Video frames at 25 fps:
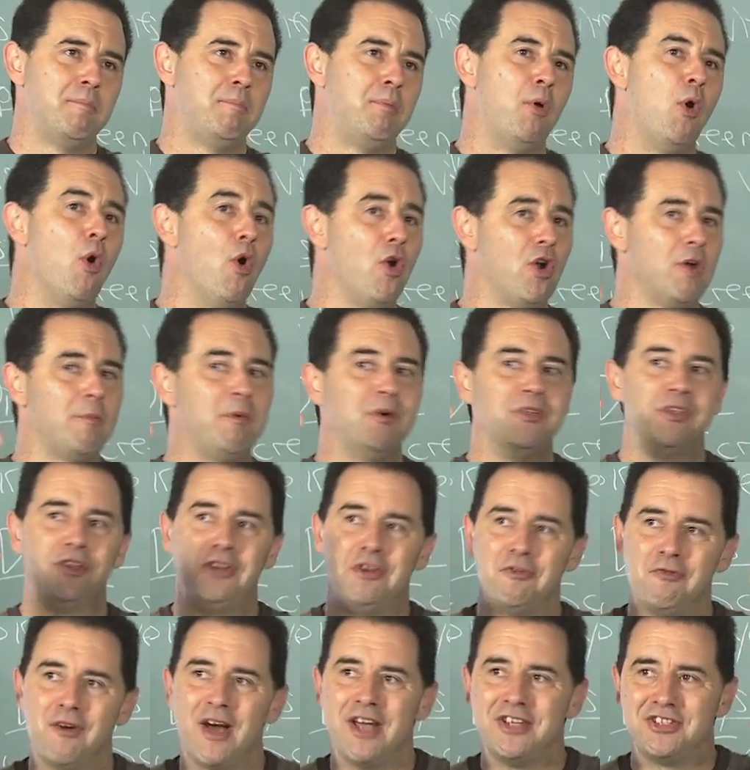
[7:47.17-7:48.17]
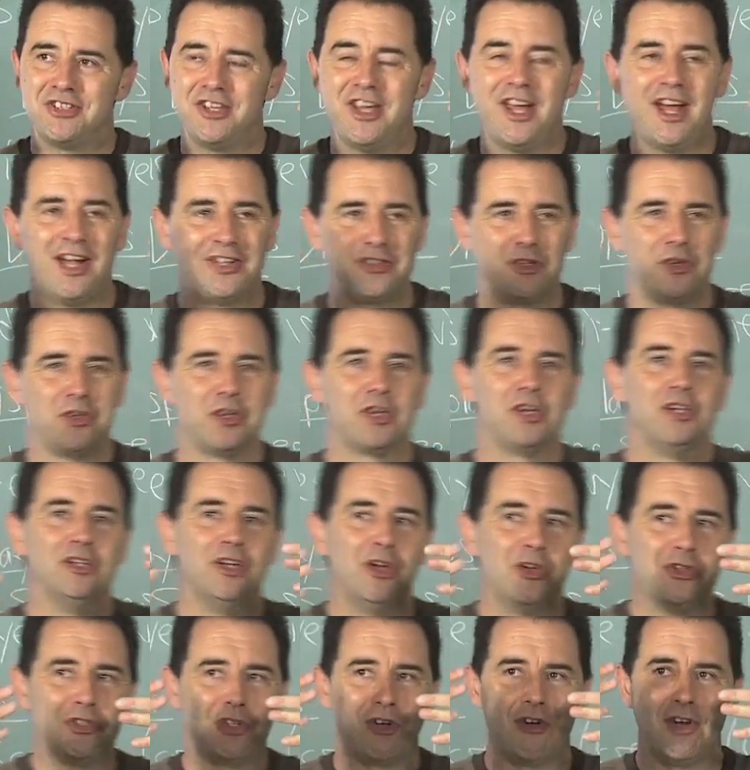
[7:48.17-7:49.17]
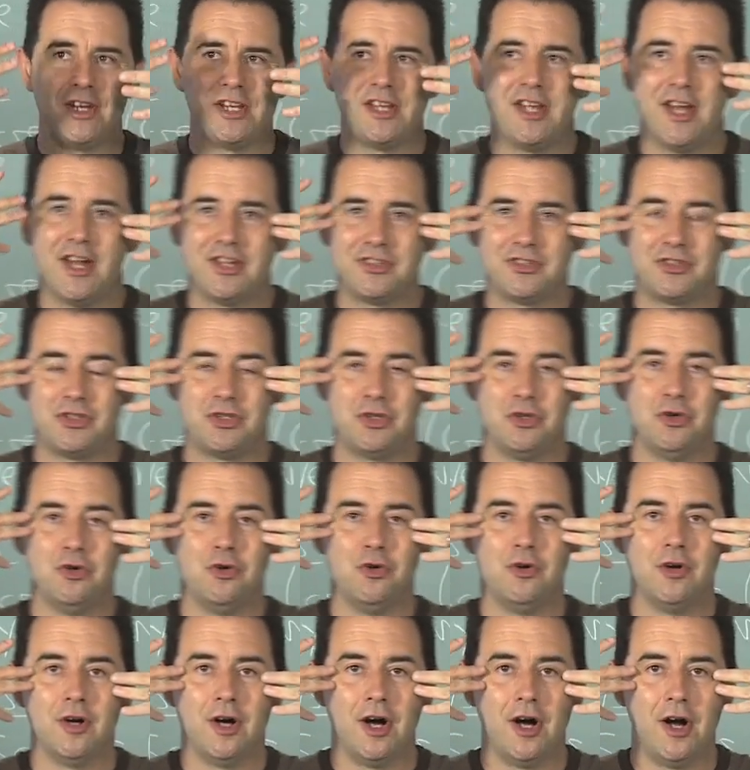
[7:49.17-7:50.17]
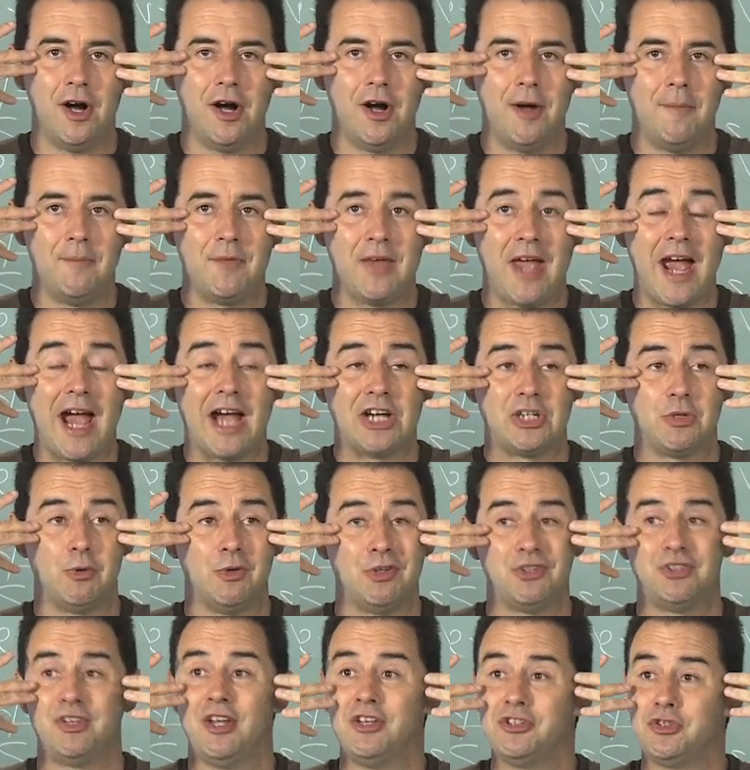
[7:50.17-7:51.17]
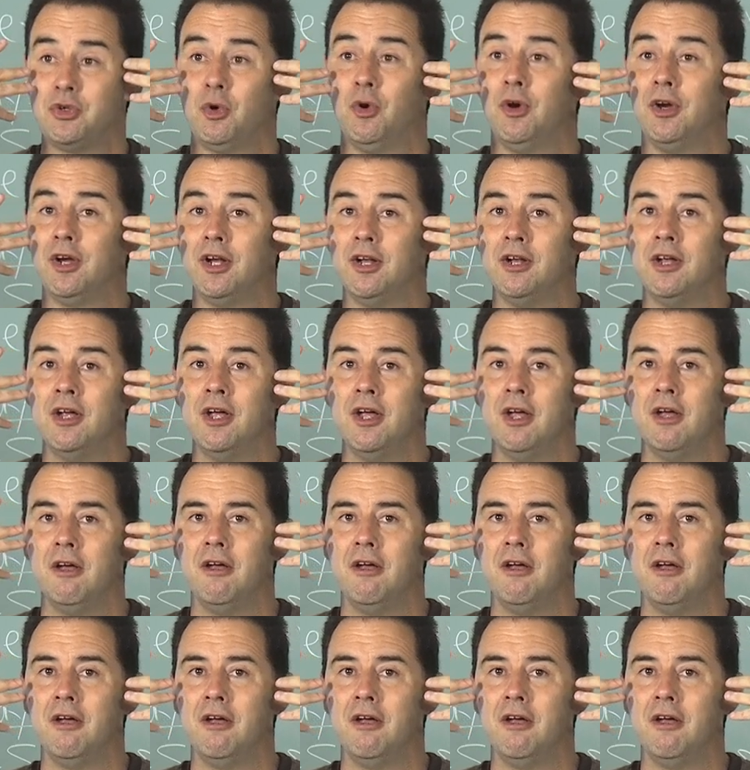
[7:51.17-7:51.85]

portable the device gets or the closer it gets to um, the actual sense organ